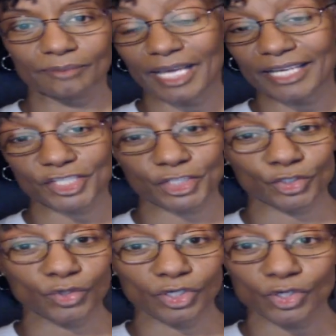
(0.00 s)
I'm not
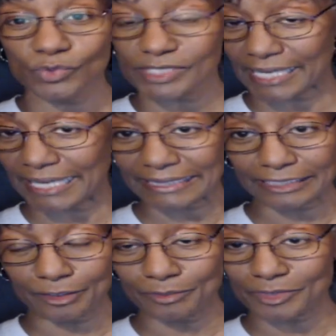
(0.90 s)
sure who said
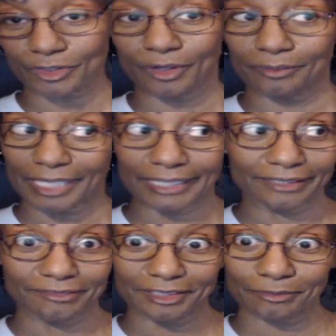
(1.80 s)
them, so I'm not
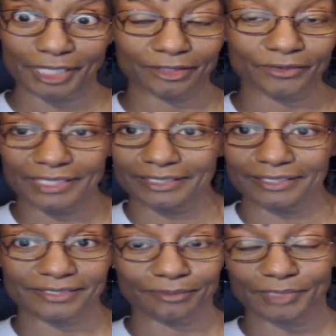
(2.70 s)
giving anybody
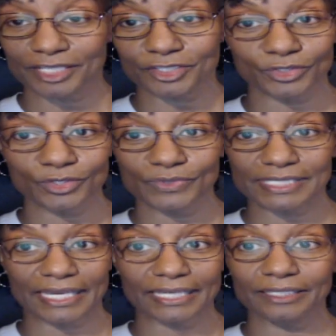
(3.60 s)
credit because I'm not sure who
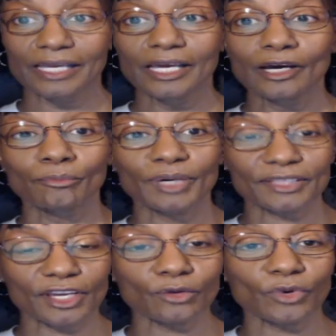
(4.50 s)
said it.
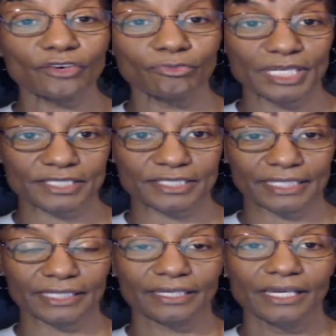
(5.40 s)
But they're worth
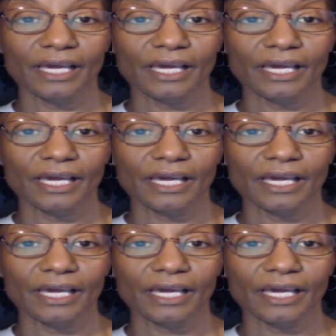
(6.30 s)
mentioning.